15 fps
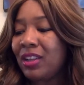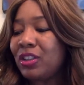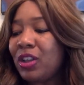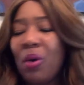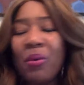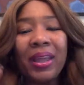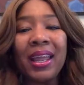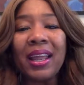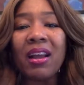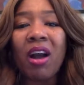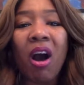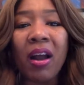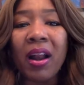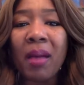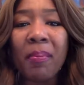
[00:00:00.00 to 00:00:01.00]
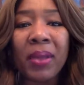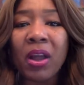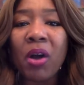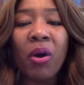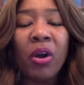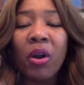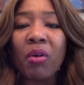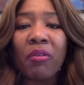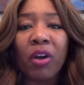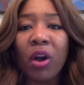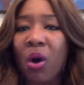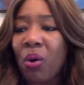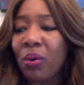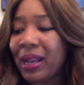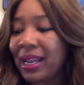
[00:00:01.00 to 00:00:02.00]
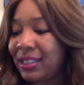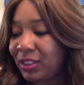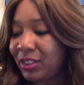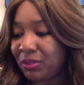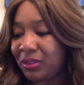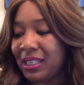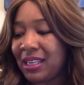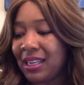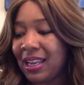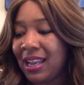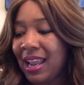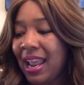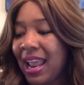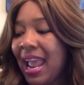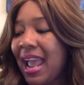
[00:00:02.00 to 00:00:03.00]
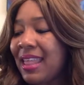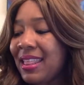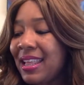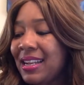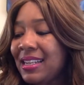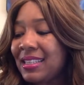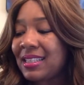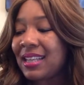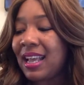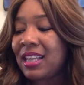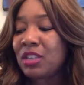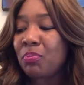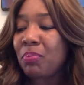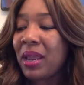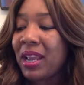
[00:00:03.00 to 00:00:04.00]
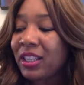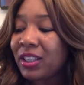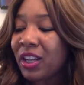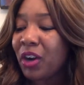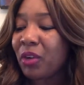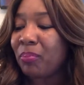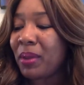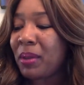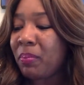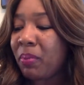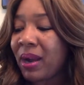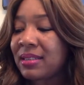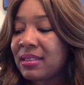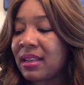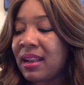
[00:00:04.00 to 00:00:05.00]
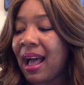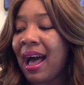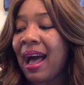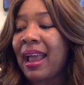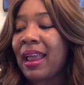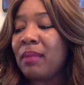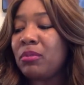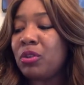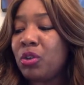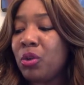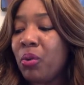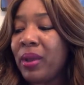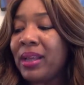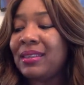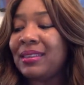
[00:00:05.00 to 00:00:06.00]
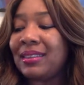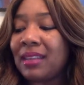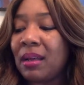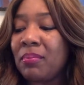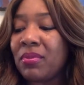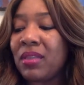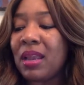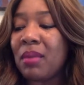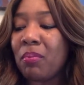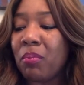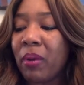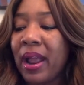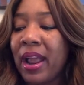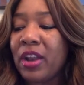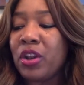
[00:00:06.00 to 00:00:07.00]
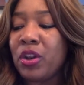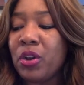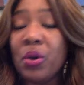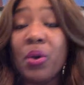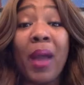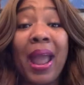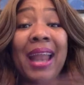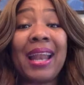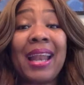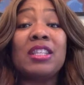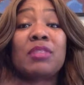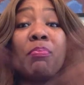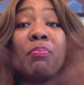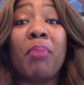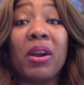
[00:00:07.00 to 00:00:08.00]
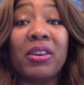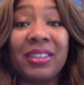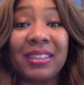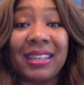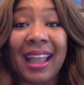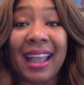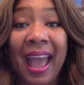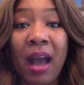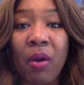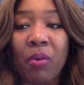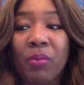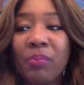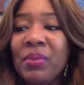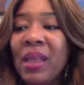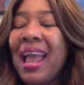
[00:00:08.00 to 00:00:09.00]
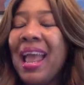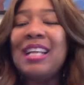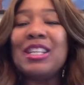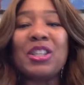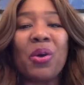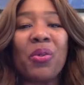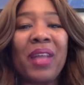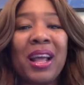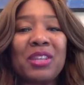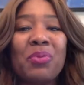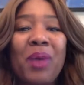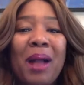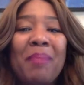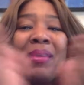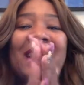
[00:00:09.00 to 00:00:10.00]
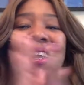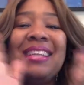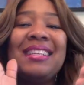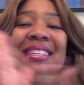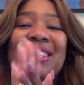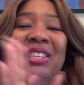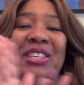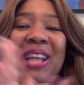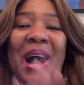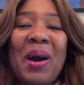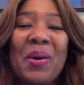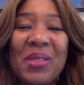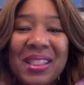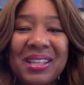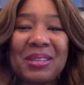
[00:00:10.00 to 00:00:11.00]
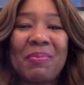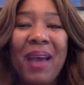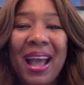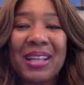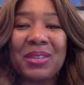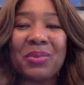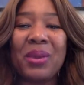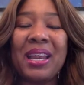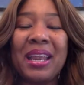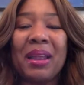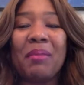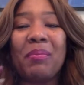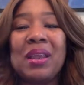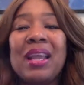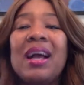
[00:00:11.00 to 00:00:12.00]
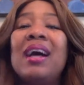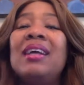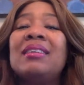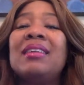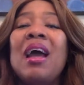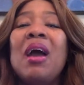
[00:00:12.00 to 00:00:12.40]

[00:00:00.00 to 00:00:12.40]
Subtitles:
Don't get caught up in going over old history. And then it says, be alert, be present. I am doing something brand new and it's bursting out. And so that's where I began to shout this past weekend, because